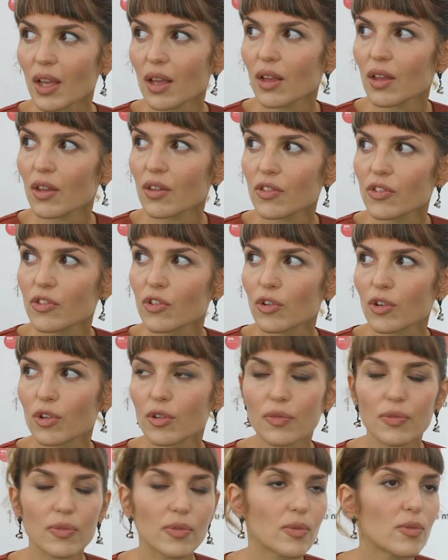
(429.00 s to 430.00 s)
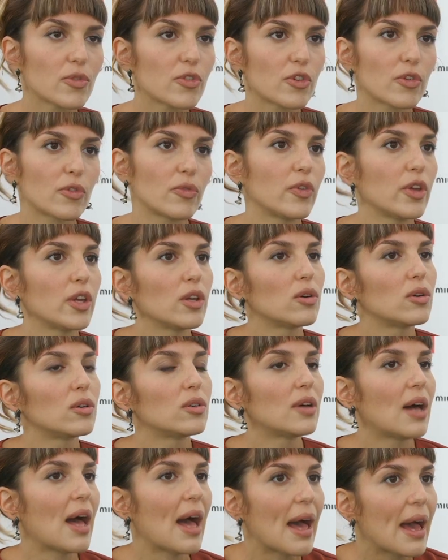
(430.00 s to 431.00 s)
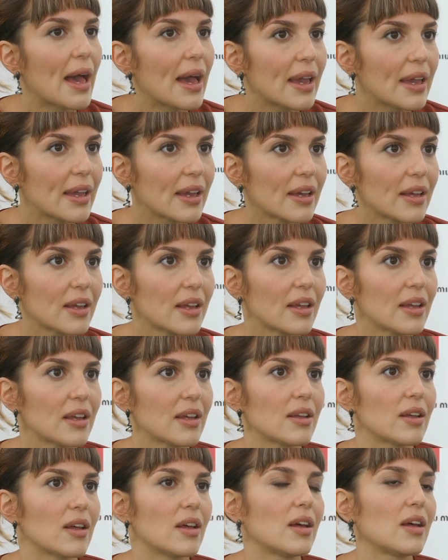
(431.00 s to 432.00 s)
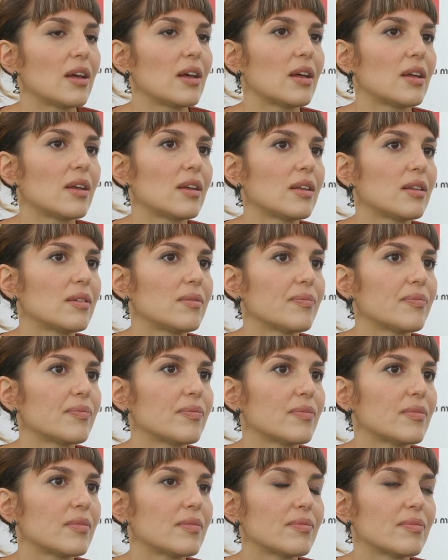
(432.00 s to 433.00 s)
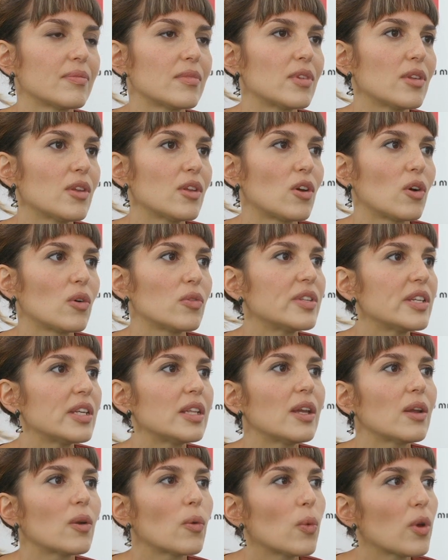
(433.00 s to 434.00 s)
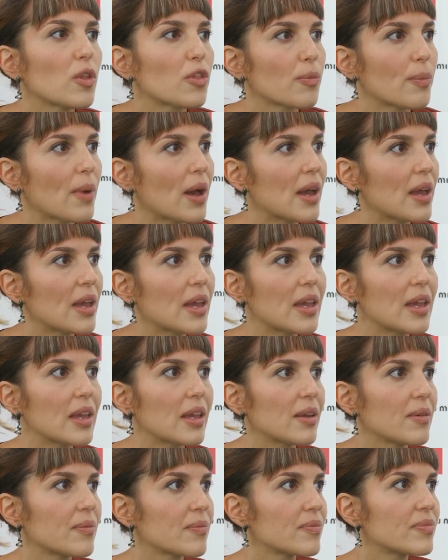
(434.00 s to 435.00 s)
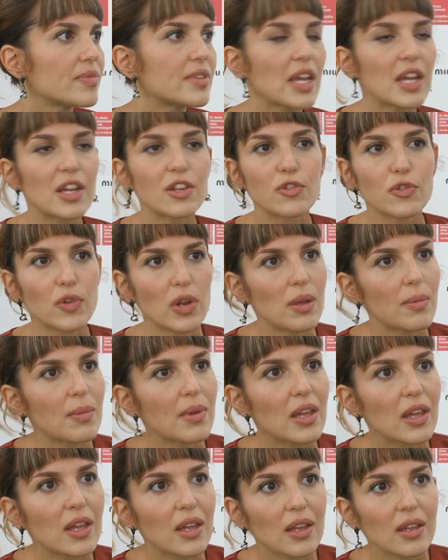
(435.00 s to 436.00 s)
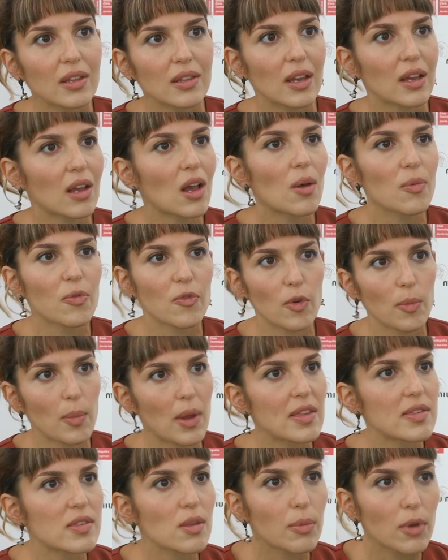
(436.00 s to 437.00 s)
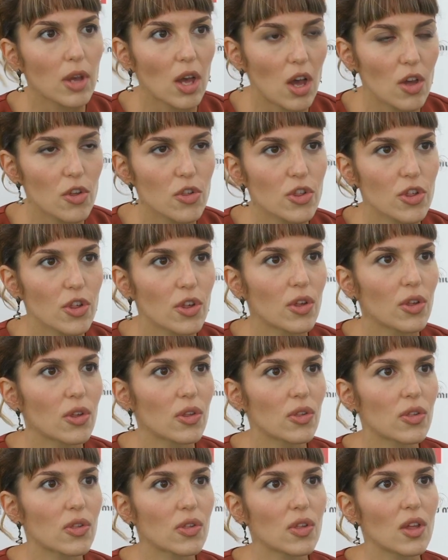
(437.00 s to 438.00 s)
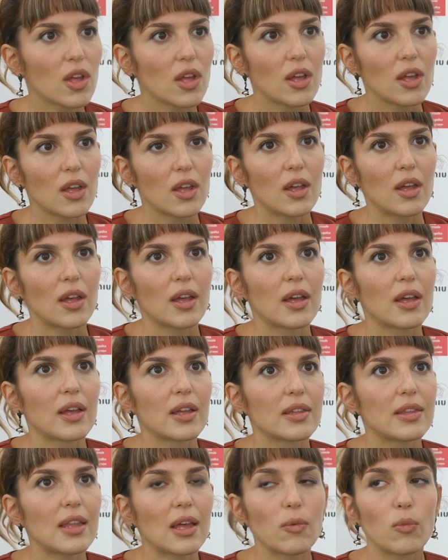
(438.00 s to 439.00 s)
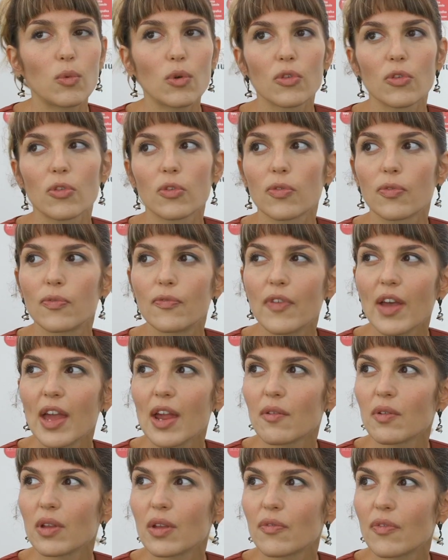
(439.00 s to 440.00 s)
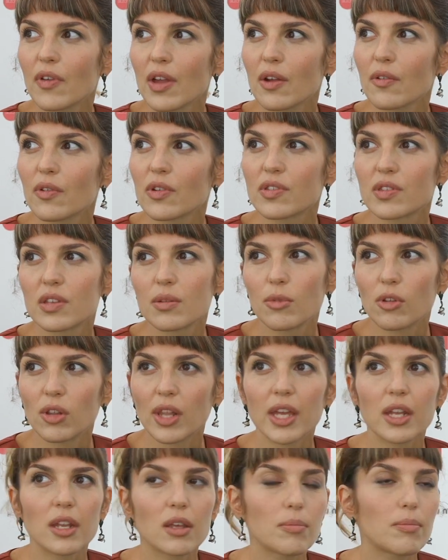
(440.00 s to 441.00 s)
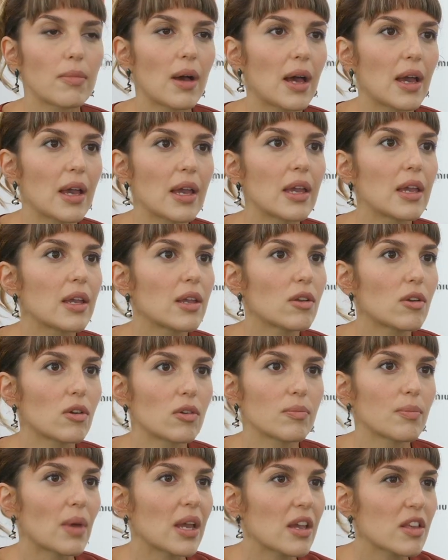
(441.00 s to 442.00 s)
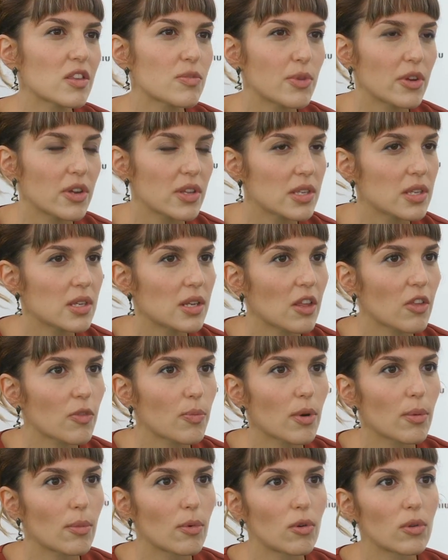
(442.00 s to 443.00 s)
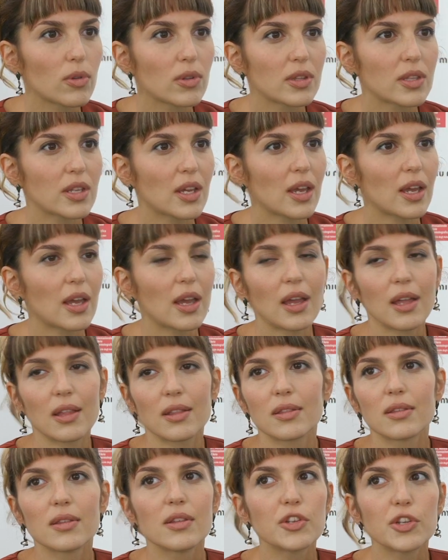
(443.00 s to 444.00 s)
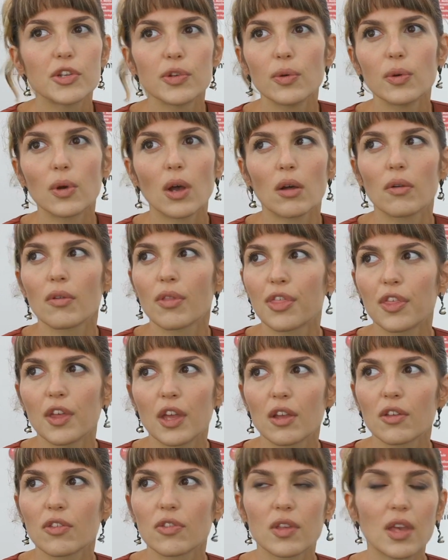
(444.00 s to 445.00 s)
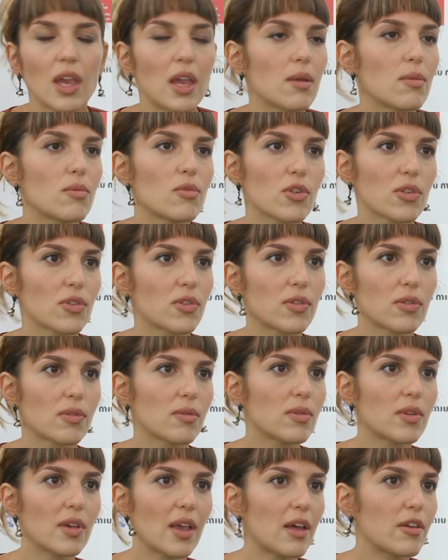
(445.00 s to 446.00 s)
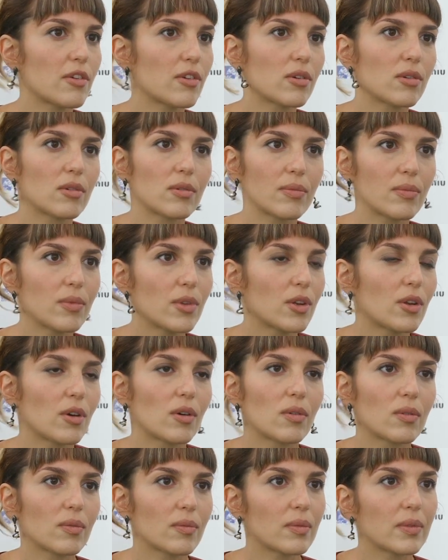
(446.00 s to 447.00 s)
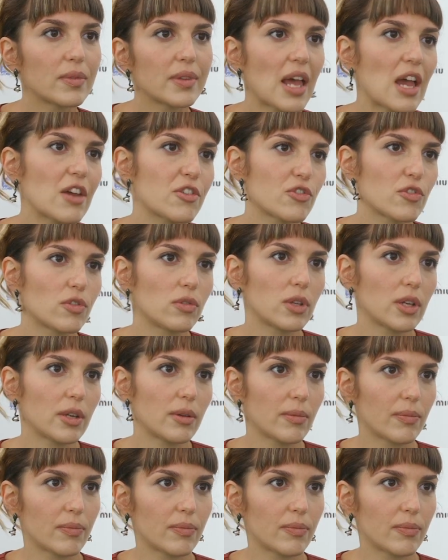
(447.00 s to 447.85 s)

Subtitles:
a sort of surreal eye, you know, dealing with my daydreaming that comes from my subconscious, that was very, very stimulated by, you know, my experience in Aspromonte. And the two things came just together, you know, naturally.